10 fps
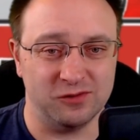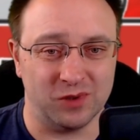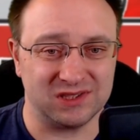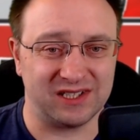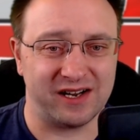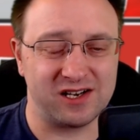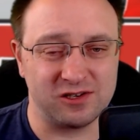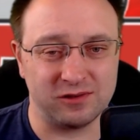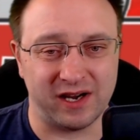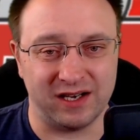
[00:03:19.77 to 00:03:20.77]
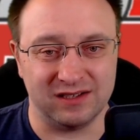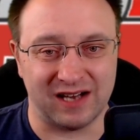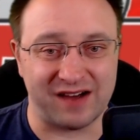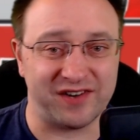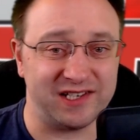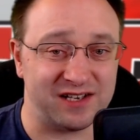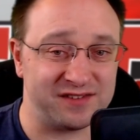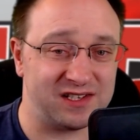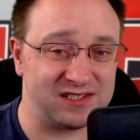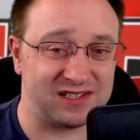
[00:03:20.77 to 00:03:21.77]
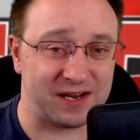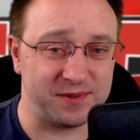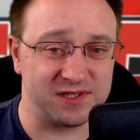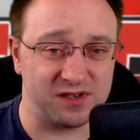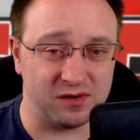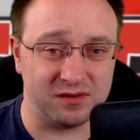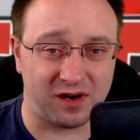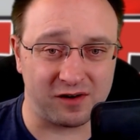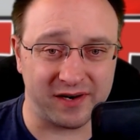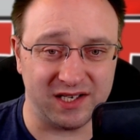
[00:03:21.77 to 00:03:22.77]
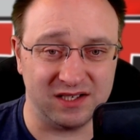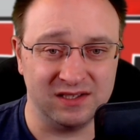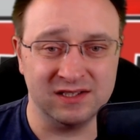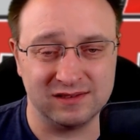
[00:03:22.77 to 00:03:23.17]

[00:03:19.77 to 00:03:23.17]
What did I create? Have I done this episode already?